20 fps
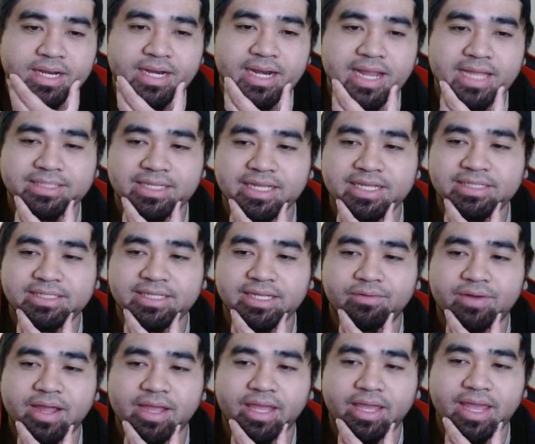That's an easy
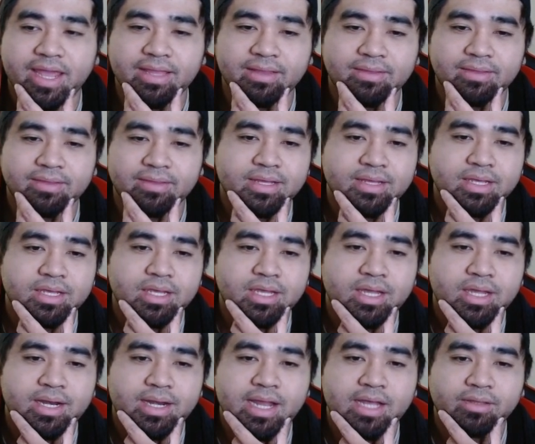rank 8.
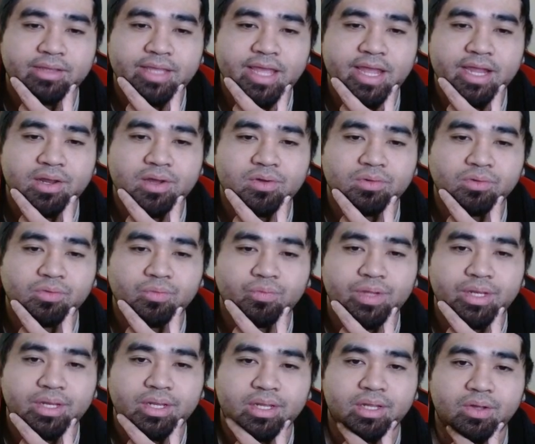Now take note,
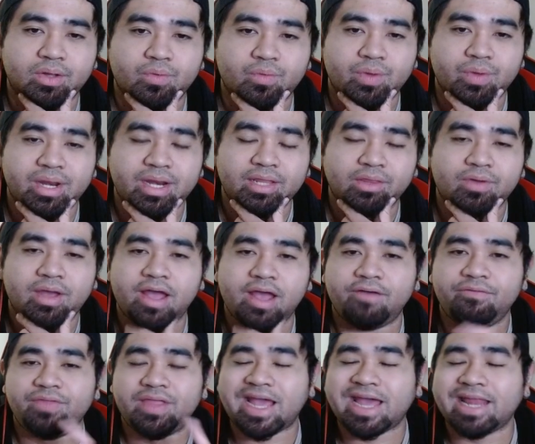we need to
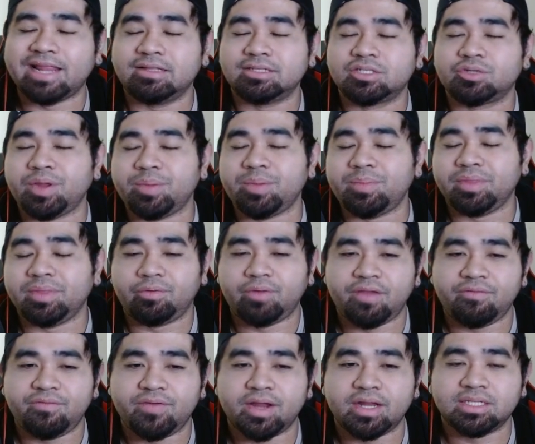have the Cattle Scream in the
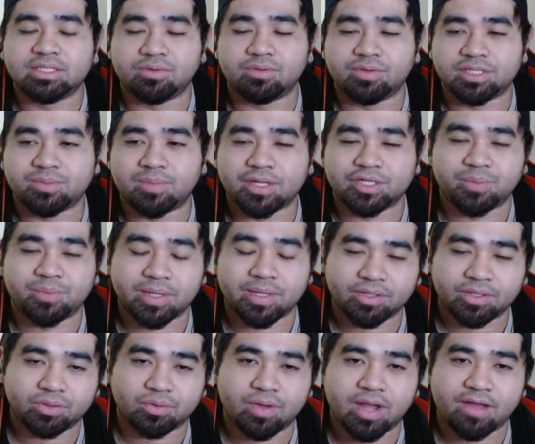graveyard, so it's much
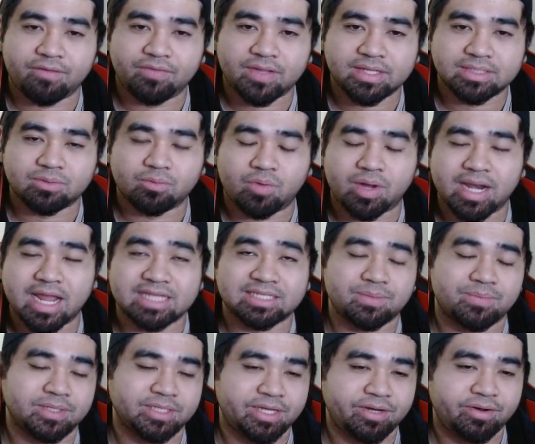better to have this one as a
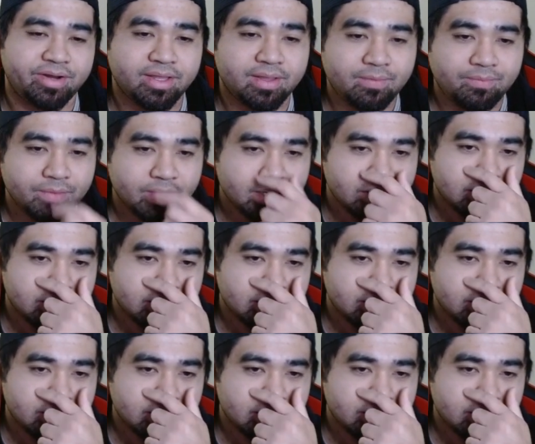material.